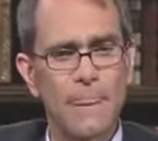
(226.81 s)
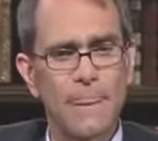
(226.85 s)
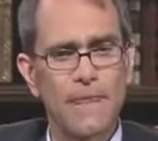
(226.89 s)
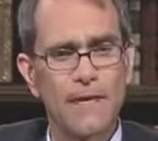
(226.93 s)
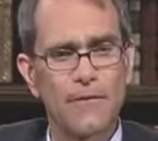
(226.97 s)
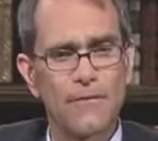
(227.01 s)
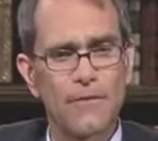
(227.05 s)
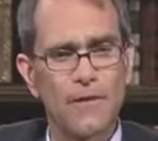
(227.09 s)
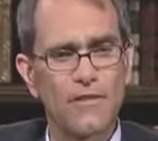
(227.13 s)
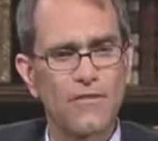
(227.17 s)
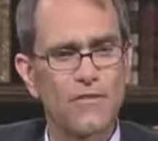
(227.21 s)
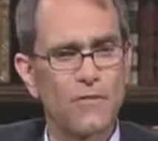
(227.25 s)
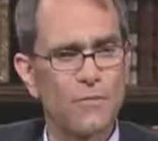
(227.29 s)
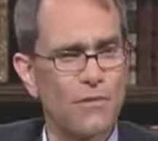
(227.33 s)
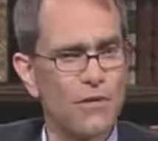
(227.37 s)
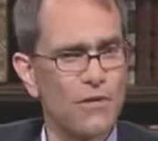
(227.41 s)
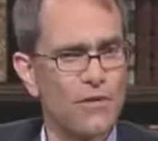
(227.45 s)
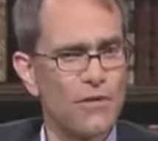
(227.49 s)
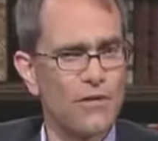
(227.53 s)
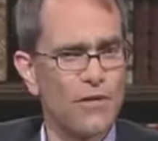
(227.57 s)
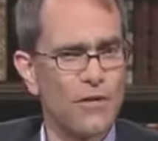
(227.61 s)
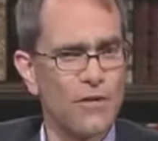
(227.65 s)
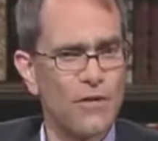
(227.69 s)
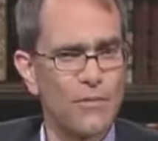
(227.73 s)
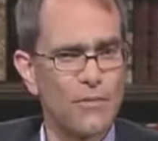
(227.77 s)
He writes a
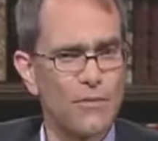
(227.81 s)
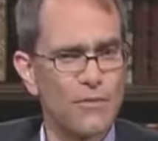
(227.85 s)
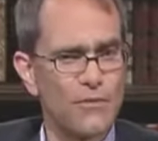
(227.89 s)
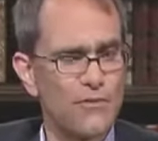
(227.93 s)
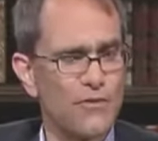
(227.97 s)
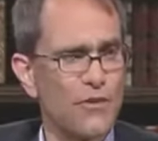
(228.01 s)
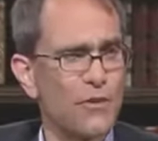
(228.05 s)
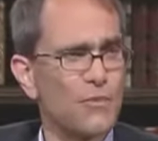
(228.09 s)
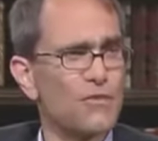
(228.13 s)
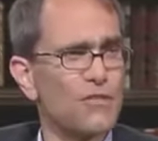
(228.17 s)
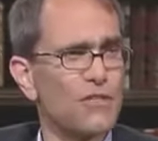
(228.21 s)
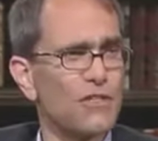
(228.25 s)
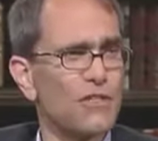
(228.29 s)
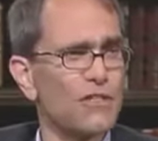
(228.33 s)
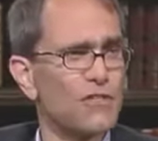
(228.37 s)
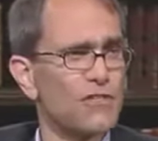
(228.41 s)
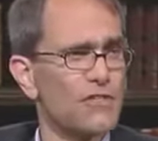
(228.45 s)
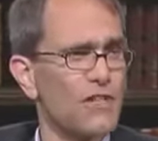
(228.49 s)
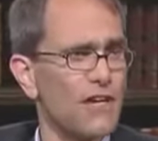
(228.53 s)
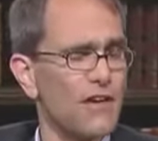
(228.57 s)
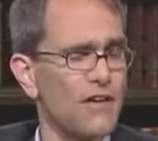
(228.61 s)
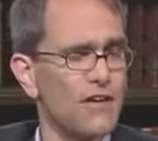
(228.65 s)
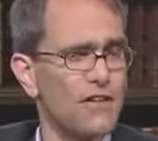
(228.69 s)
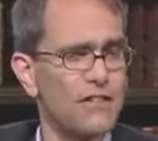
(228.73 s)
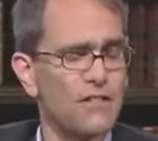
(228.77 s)
book called The Prescription
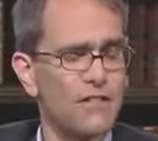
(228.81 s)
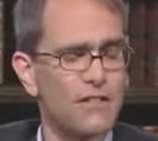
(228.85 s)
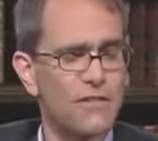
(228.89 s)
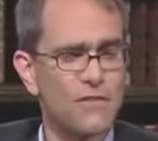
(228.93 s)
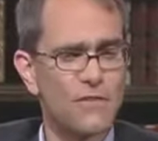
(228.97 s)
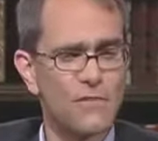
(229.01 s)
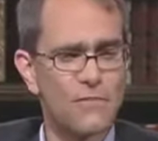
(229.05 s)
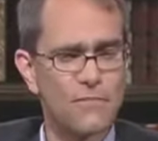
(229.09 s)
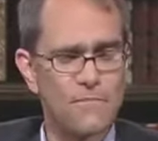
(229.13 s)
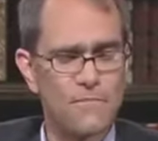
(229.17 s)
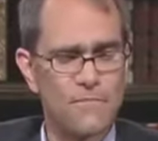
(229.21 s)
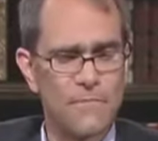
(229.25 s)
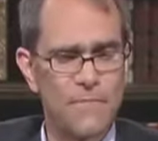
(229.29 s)
Against Heretics.